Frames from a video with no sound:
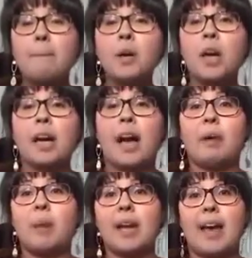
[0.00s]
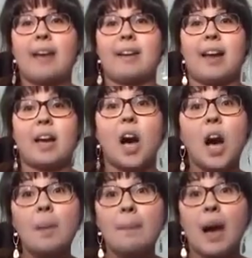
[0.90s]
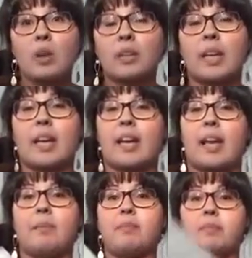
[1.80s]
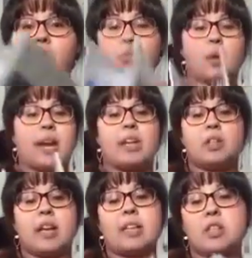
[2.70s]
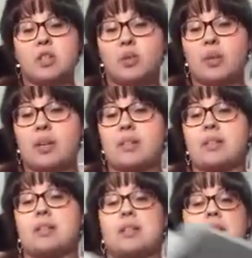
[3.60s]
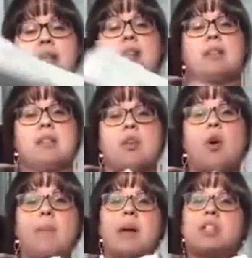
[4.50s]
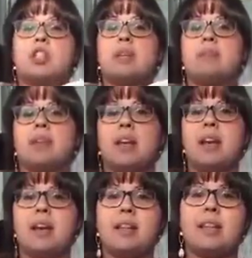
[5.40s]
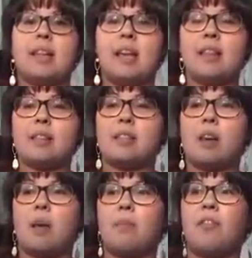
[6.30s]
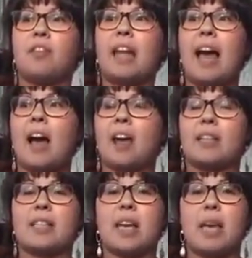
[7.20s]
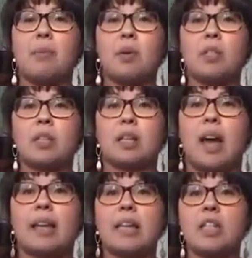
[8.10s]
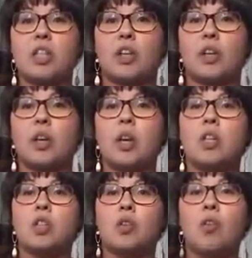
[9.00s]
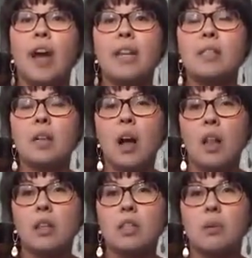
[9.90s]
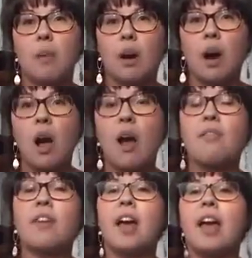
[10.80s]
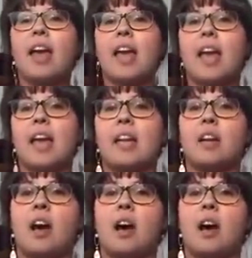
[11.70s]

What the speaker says: book, I went ahead and I unbound it, and what I like to do is hole punch it and then lay this flat on the table. It's a lot easier to write, to color, to mark off, and